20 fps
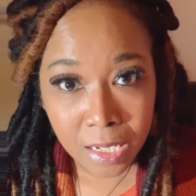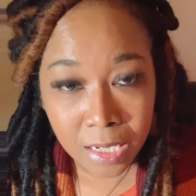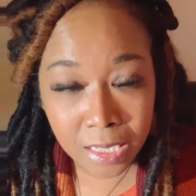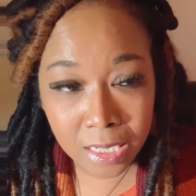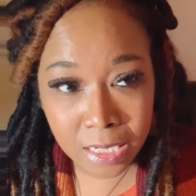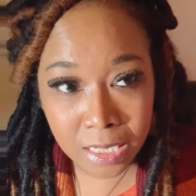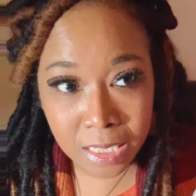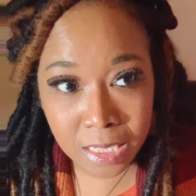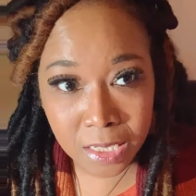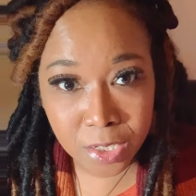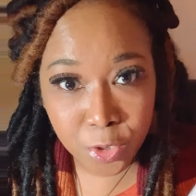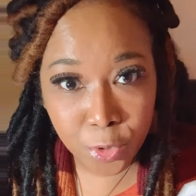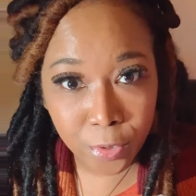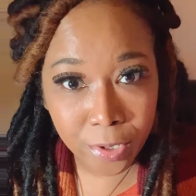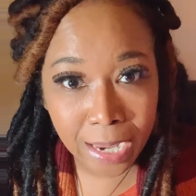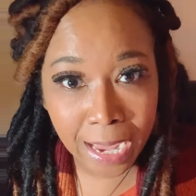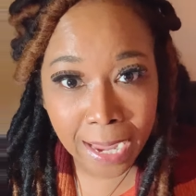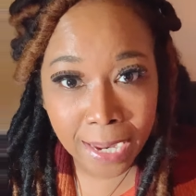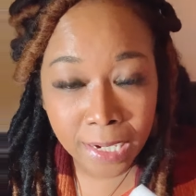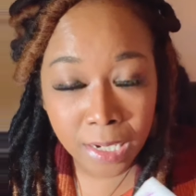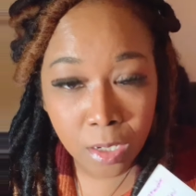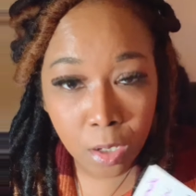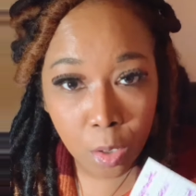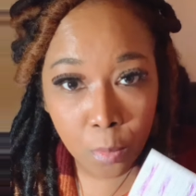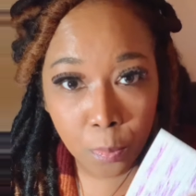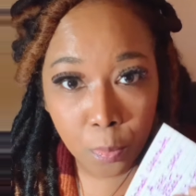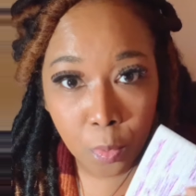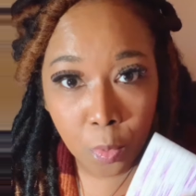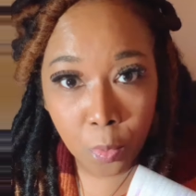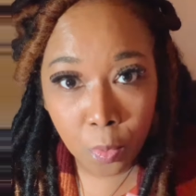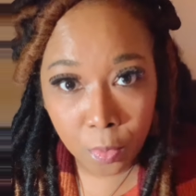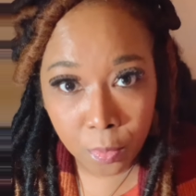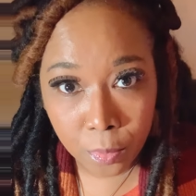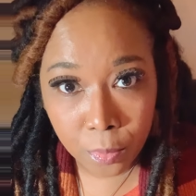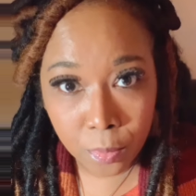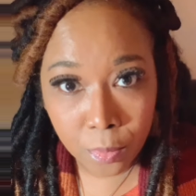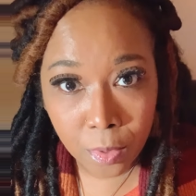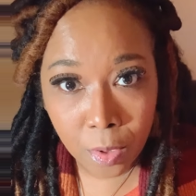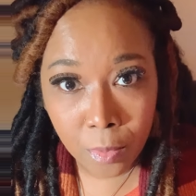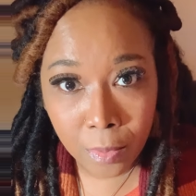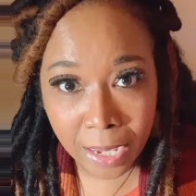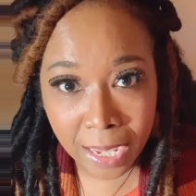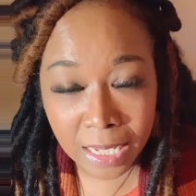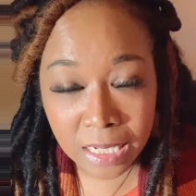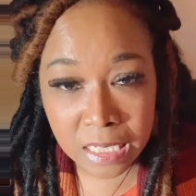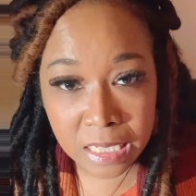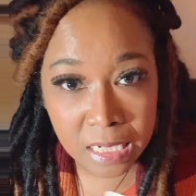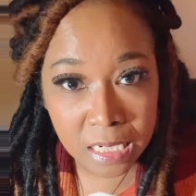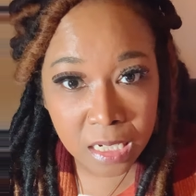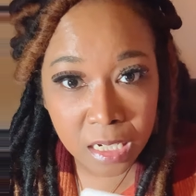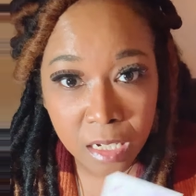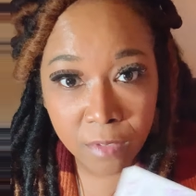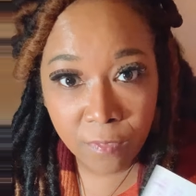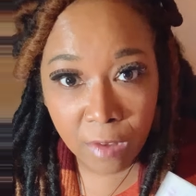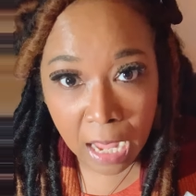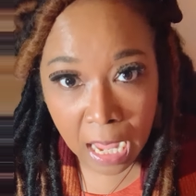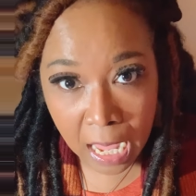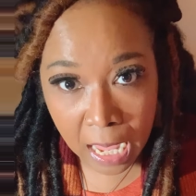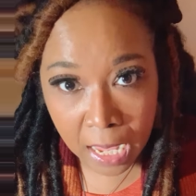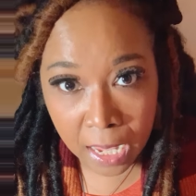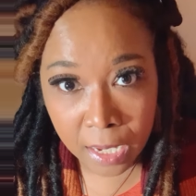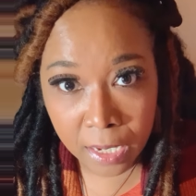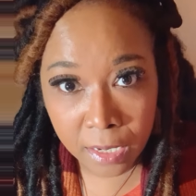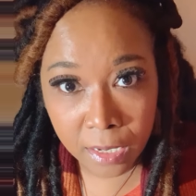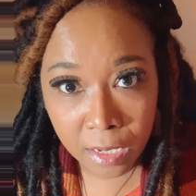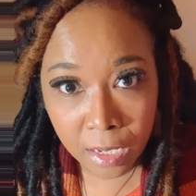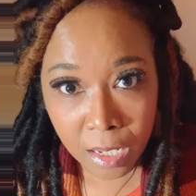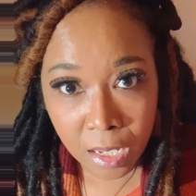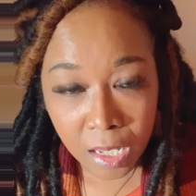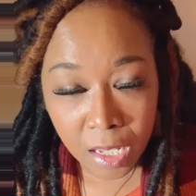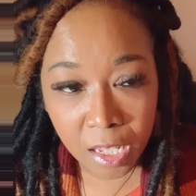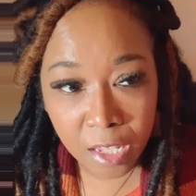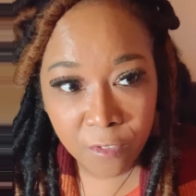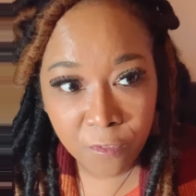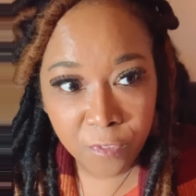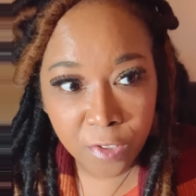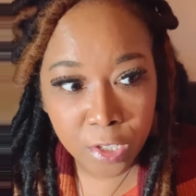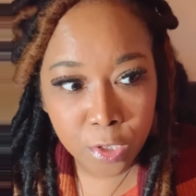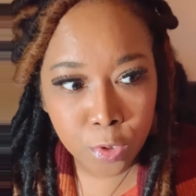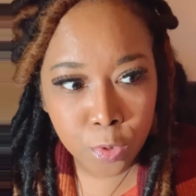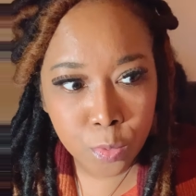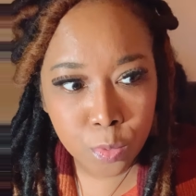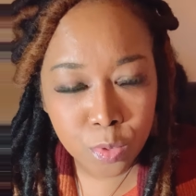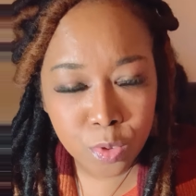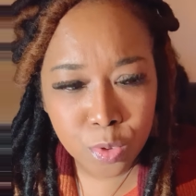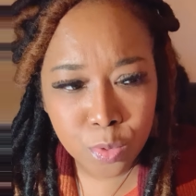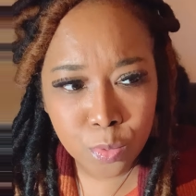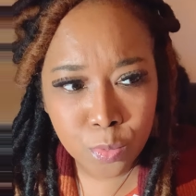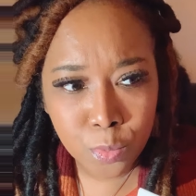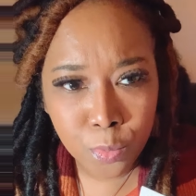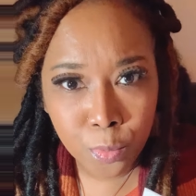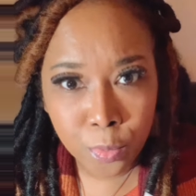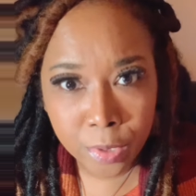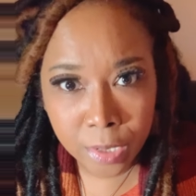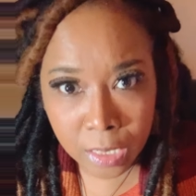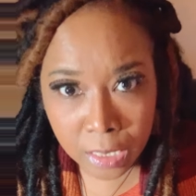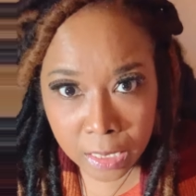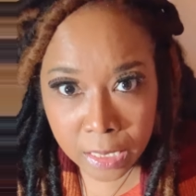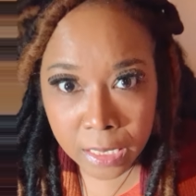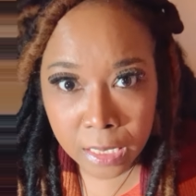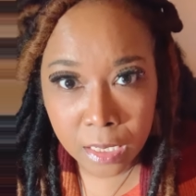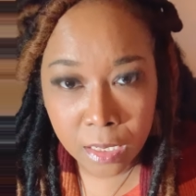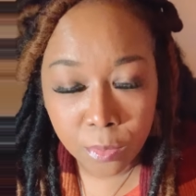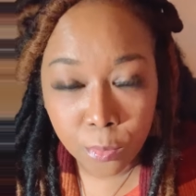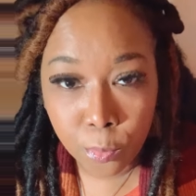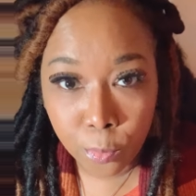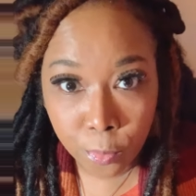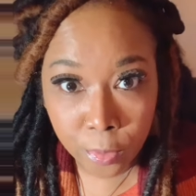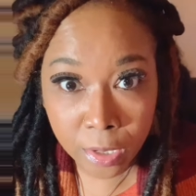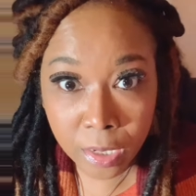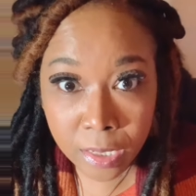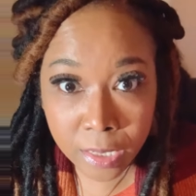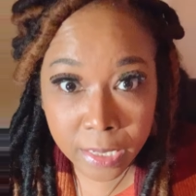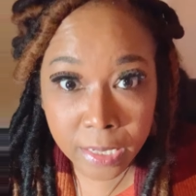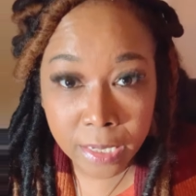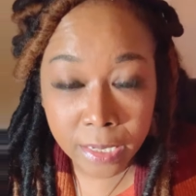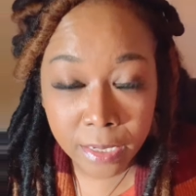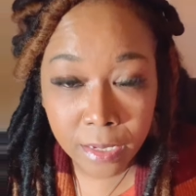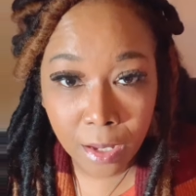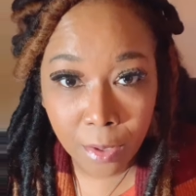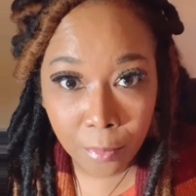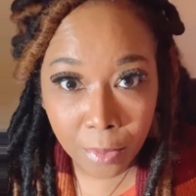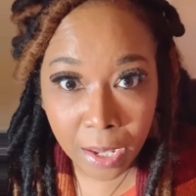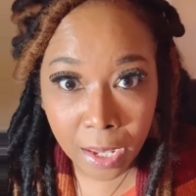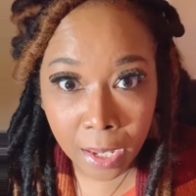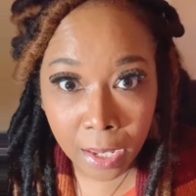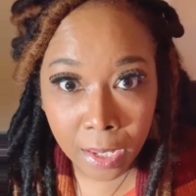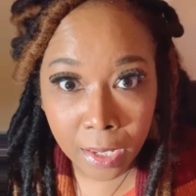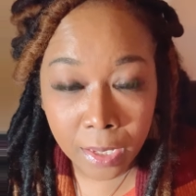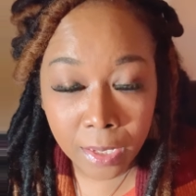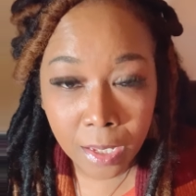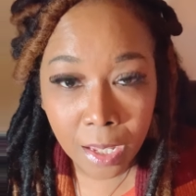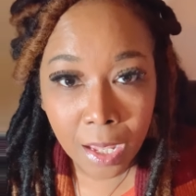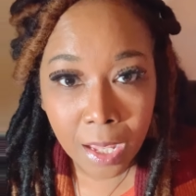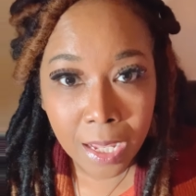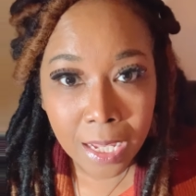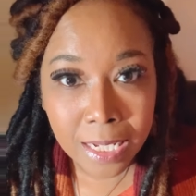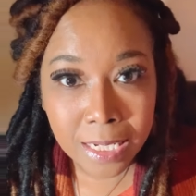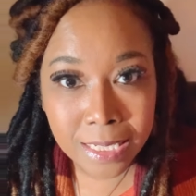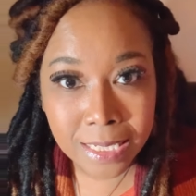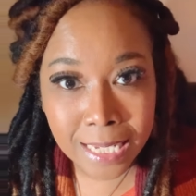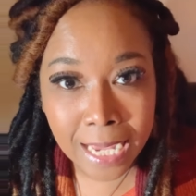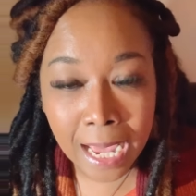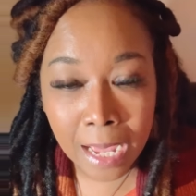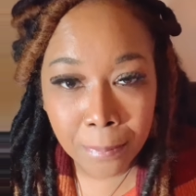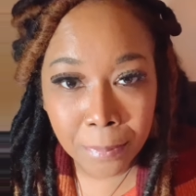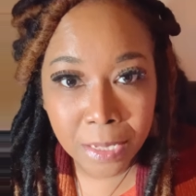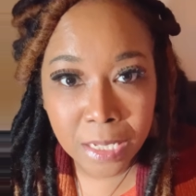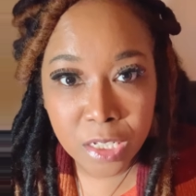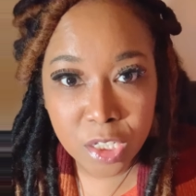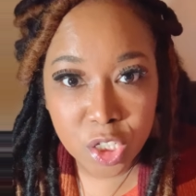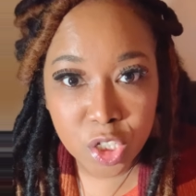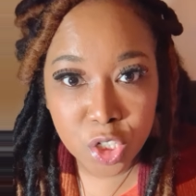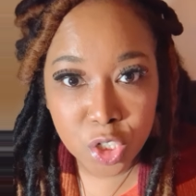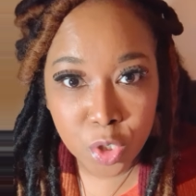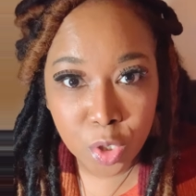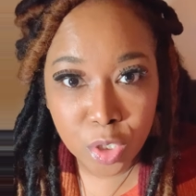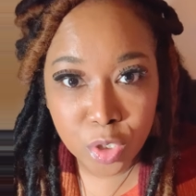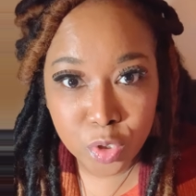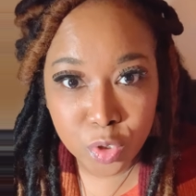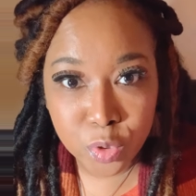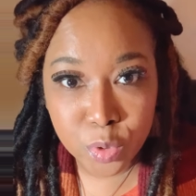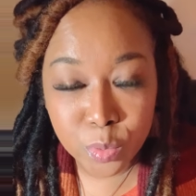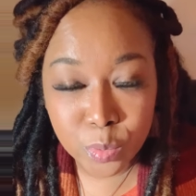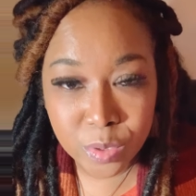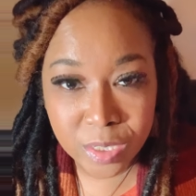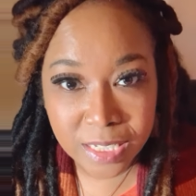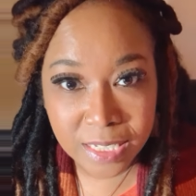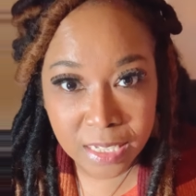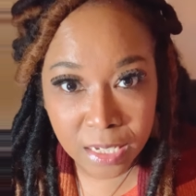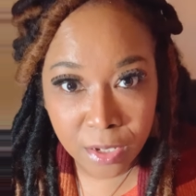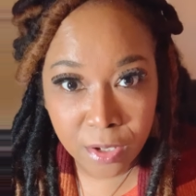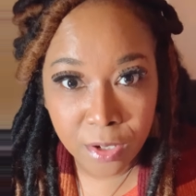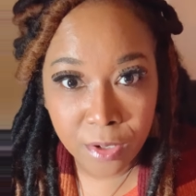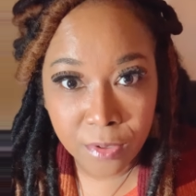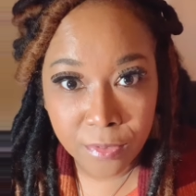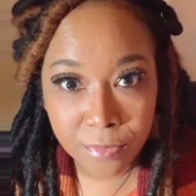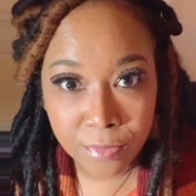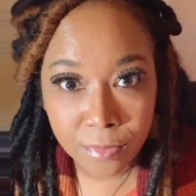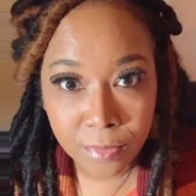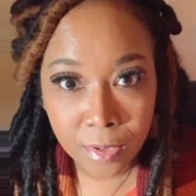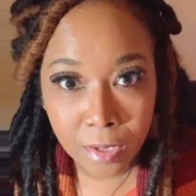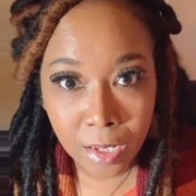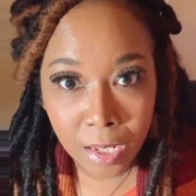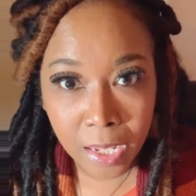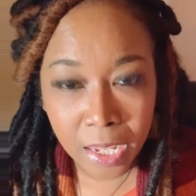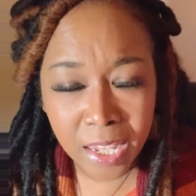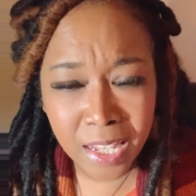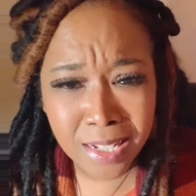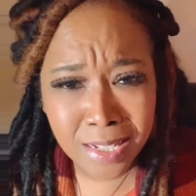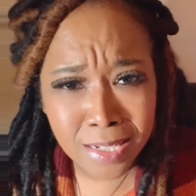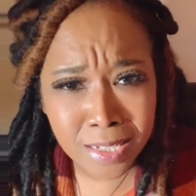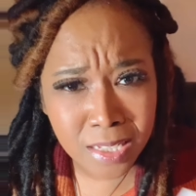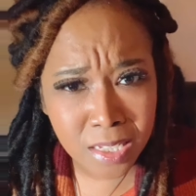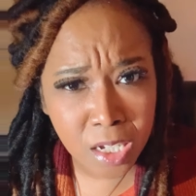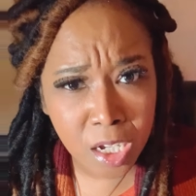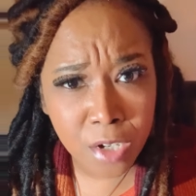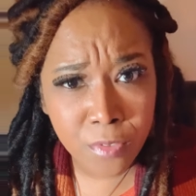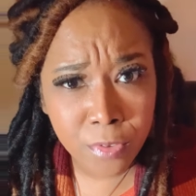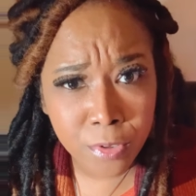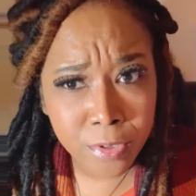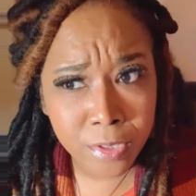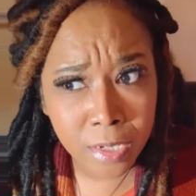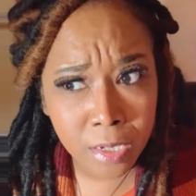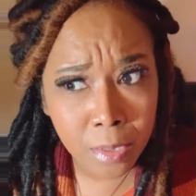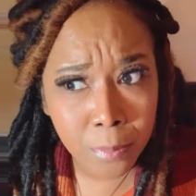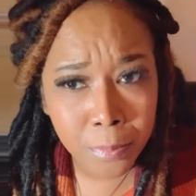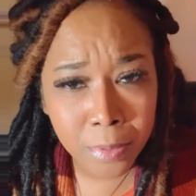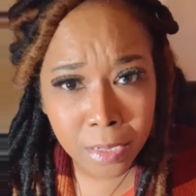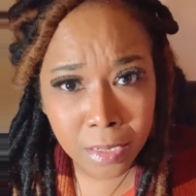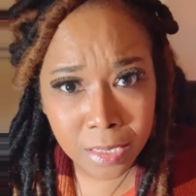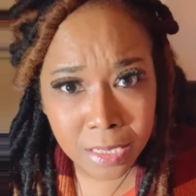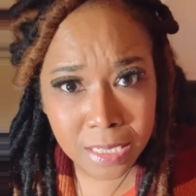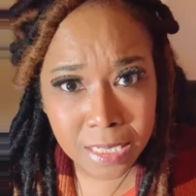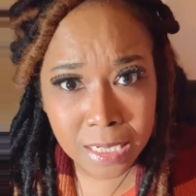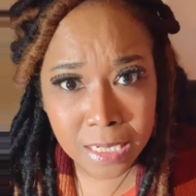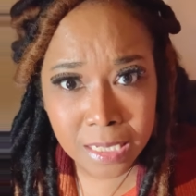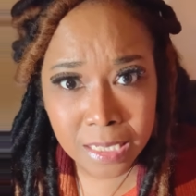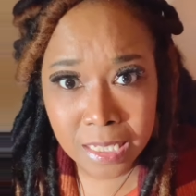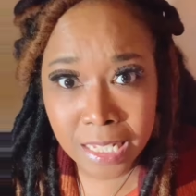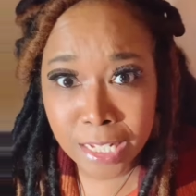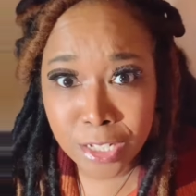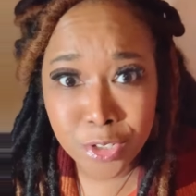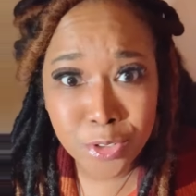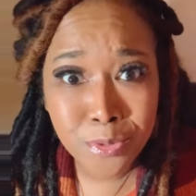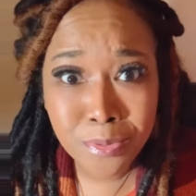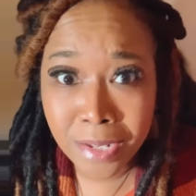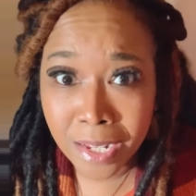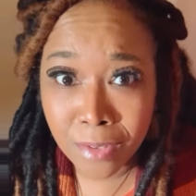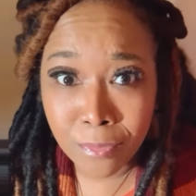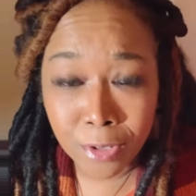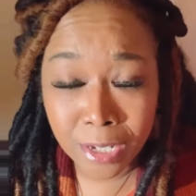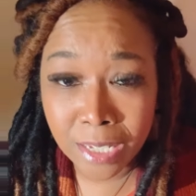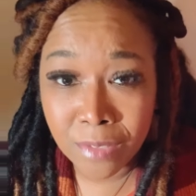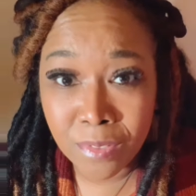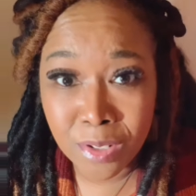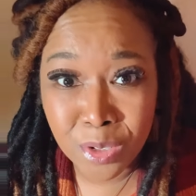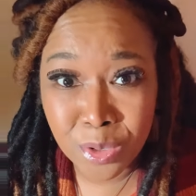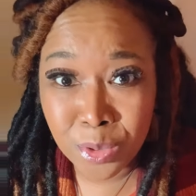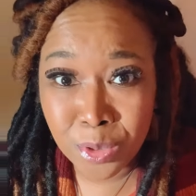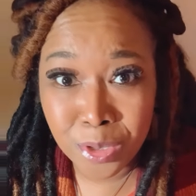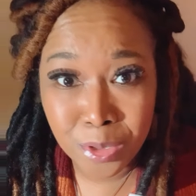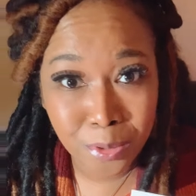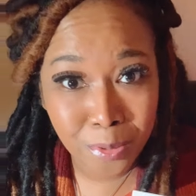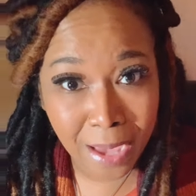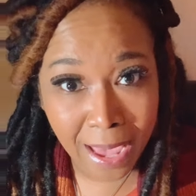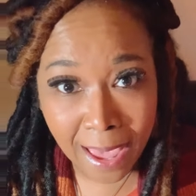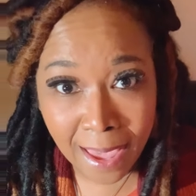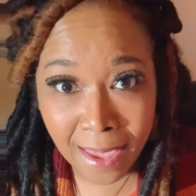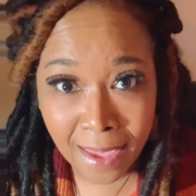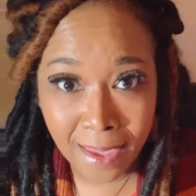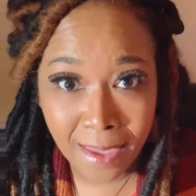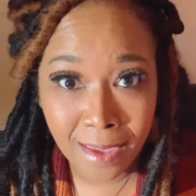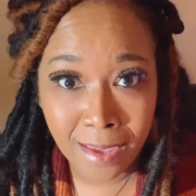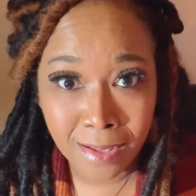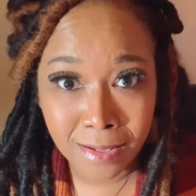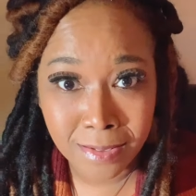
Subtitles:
This is creating a portal, okay, to the divine, and for you to really, really, okay, tap into your true self and discover the abilities that you never even knew you had.